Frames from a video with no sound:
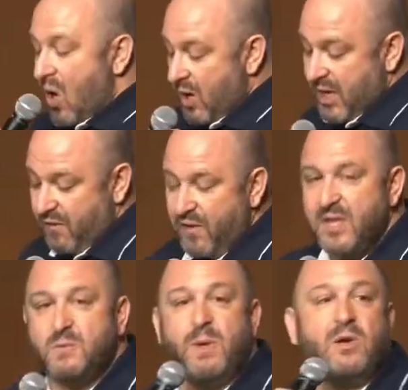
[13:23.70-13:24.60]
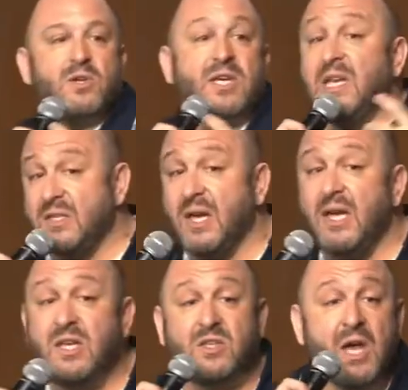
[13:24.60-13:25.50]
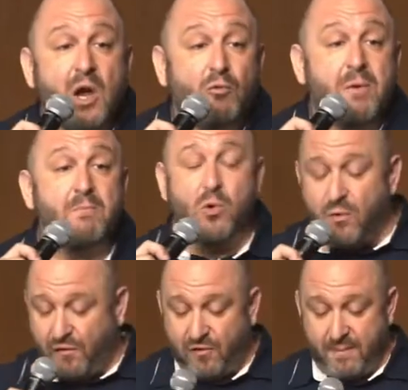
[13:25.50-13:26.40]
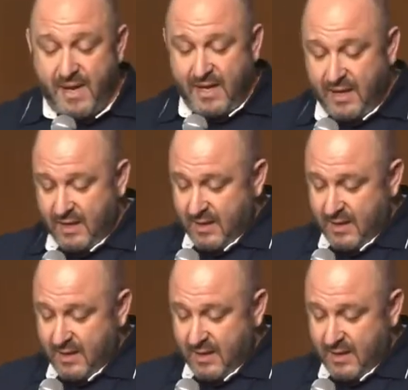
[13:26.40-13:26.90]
longing for this because he's removed from it.